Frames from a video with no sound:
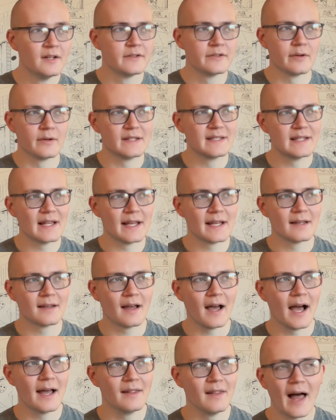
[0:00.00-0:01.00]
So it's
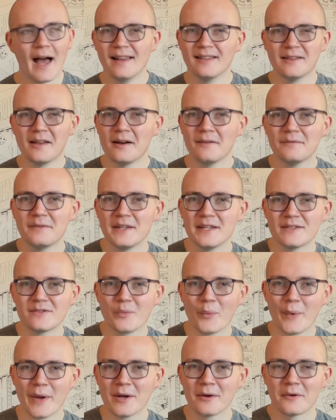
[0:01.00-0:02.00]
like, I love this
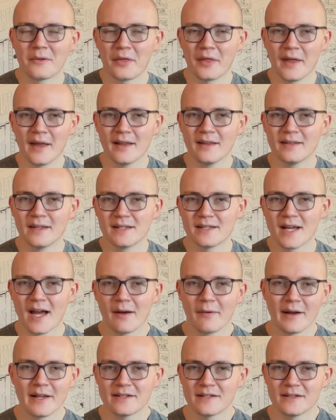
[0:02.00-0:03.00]
weird thing that
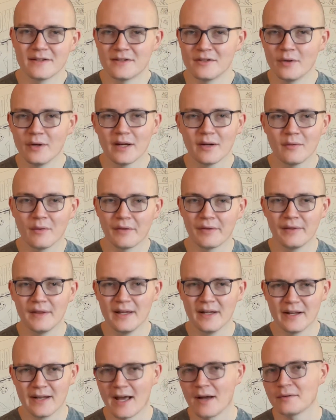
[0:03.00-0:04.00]
Ty West is doing with
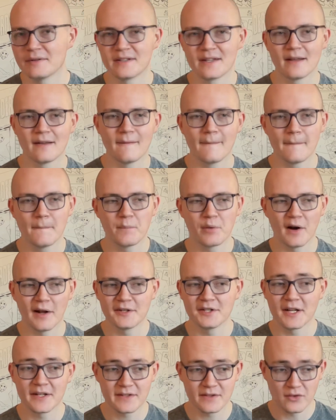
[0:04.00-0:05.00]
the announcing
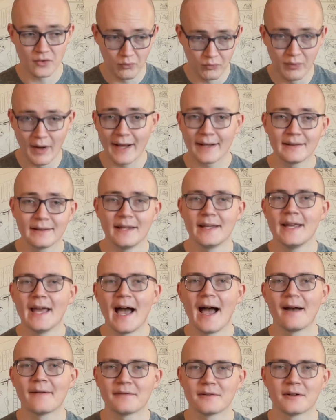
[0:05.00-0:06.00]
projects directly
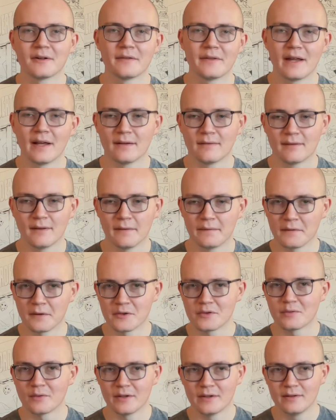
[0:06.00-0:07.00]
after the
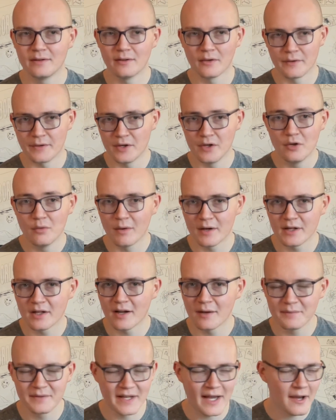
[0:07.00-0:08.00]
first one or the new one
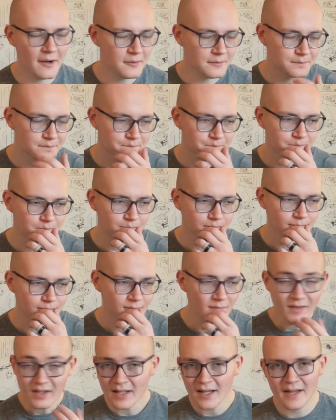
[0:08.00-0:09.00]
comes out.
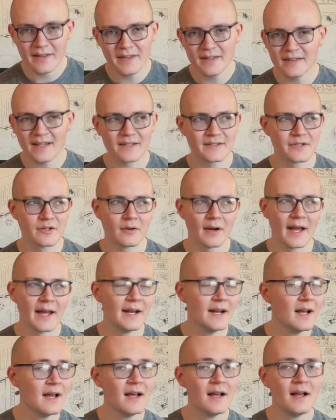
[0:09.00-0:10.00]
I think that's
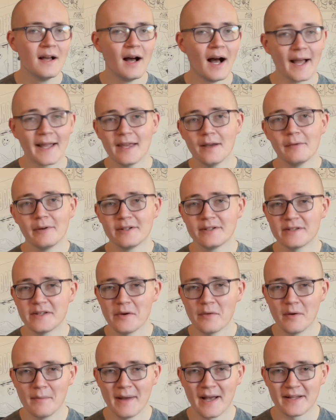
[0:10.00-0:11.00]
great. I can't wait to see
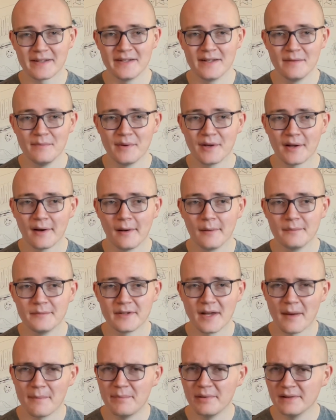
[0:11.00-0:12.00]
what Maxine becomes.
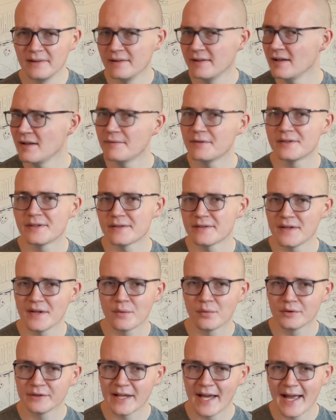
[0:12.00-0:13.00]
I believe it's a
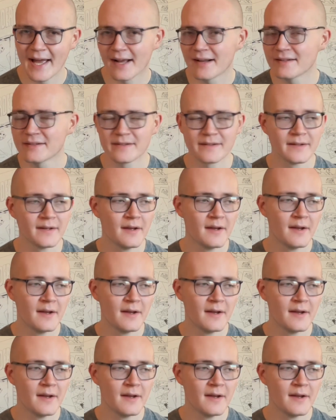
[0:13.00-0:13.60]
sequel to X.